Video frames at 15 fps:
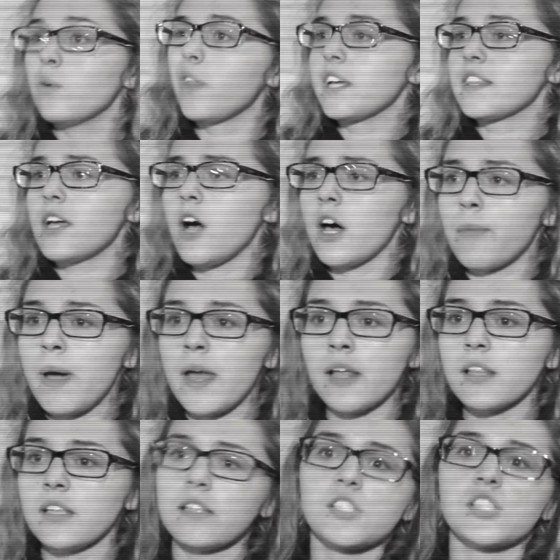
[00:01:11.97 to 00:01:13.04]
like, they
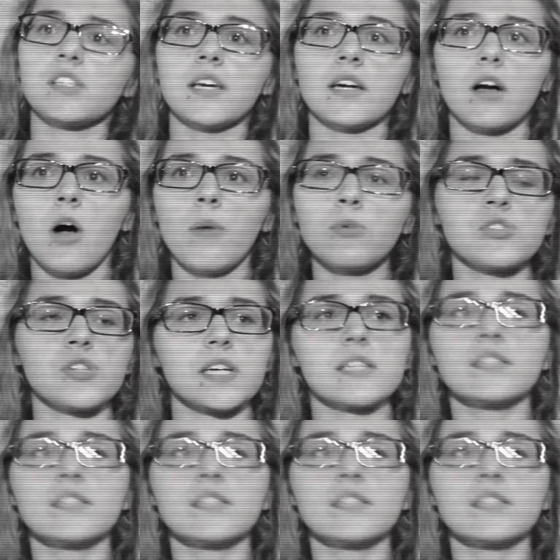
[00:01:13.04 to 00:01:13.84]
automatically just, like, almost, like,